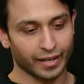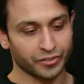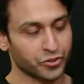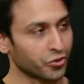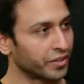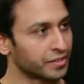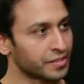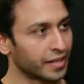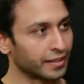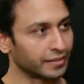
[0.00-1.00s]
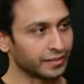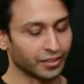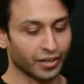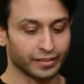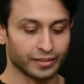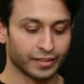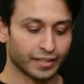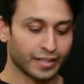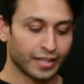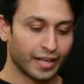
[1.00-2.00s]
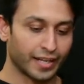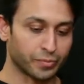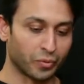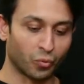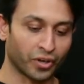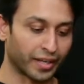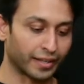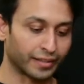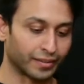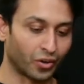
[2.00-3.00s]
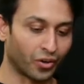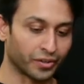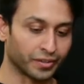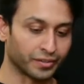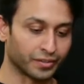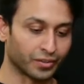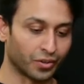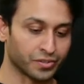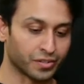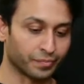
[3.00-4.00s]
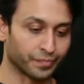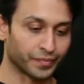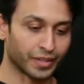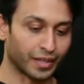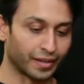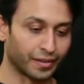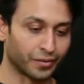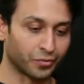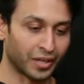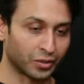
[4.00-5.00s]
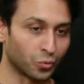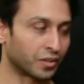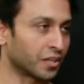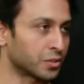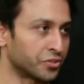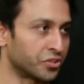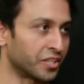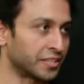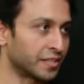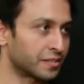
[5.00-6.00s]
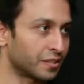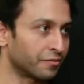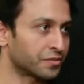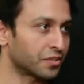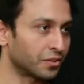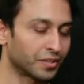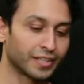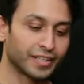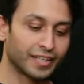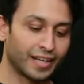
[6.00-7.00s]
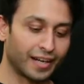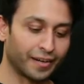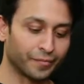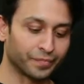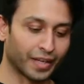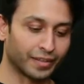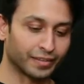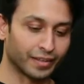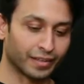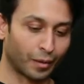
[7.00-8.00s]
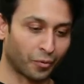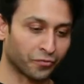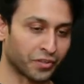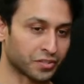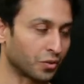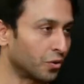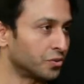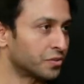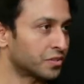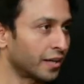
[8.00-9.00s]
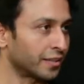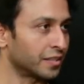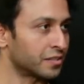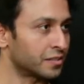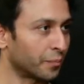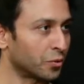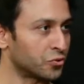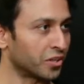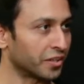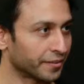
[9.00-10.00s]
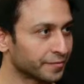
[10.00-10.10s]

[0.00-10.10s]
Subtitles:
insurance, and has been working on some really cool customer journeys and stuff. So, and a couple of years ago, started this Debut journey.